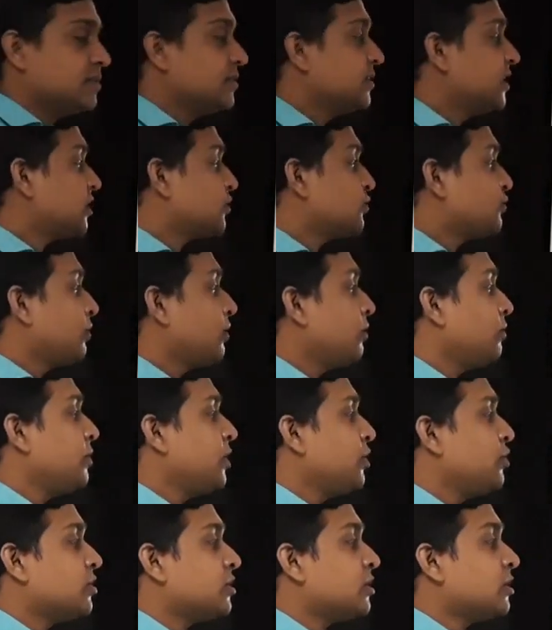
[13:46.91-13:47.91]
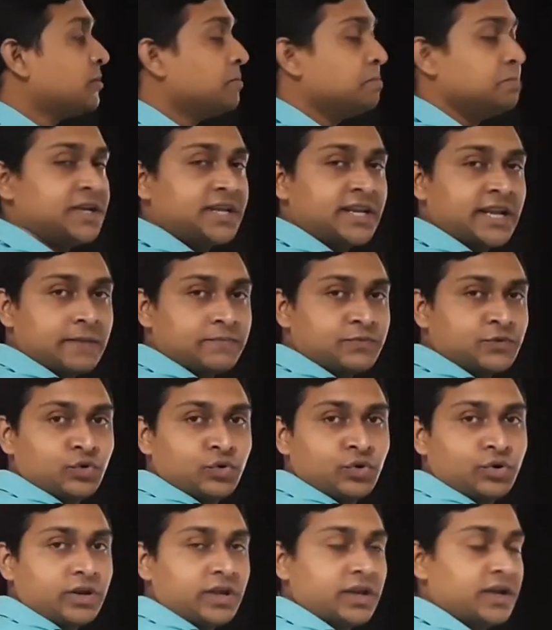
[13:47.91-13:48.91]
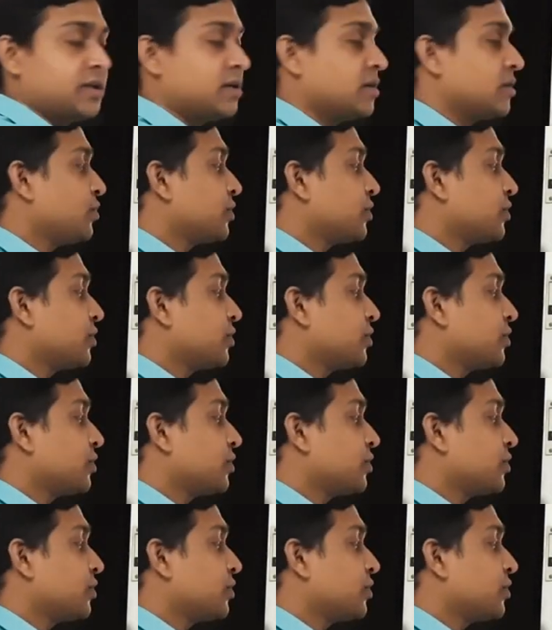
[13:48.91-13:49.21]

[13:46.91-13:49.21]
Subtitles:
that will be your mean absolute error.